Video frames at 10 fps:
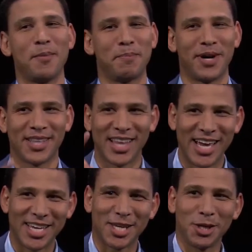But
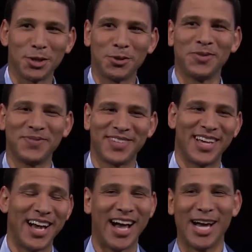like you,
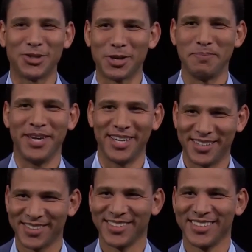I dream big.
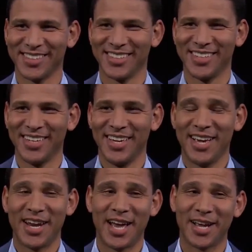
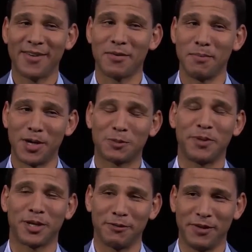And I have a much
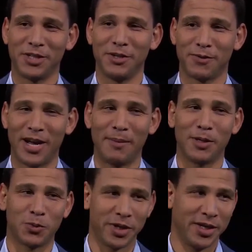bigger vision for how
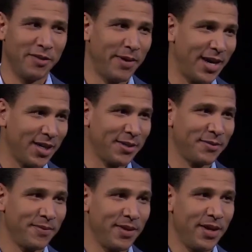much we can give back.
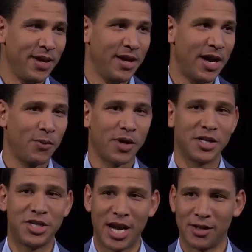And I want
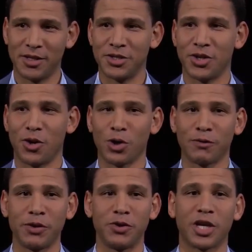to challenge all
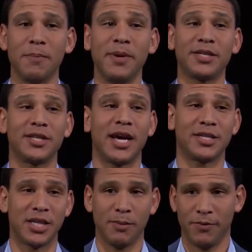of you to commit to that
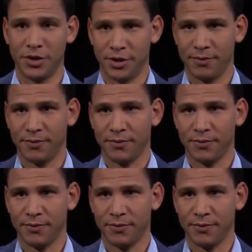same vision.